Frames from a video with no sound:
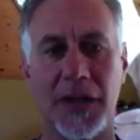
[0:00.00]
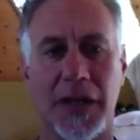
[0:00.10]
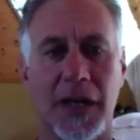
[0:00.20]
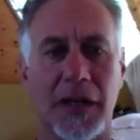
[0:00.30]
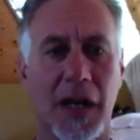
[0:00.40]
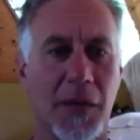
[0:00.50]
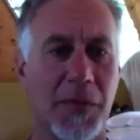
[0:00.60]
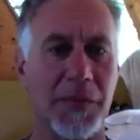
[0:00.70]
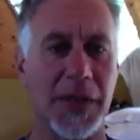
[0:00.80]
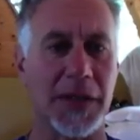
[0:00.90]
in a couple
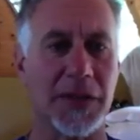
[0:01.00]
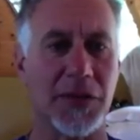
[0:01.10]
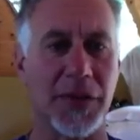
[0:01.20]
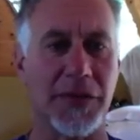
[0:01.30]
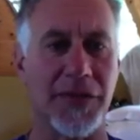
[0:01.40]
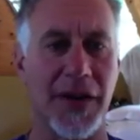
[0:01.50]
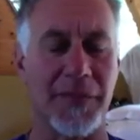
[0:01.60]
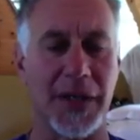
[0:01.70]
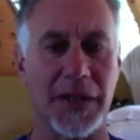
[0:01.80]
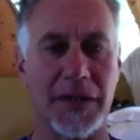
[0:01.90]
minutes, 3 to 5
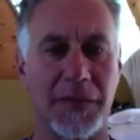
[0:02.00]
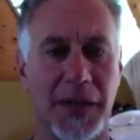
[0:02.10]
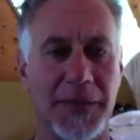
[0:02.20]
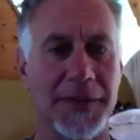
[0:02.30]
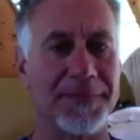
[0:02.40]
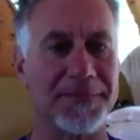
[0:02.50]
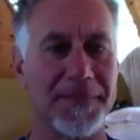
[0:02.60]
minutes maybe.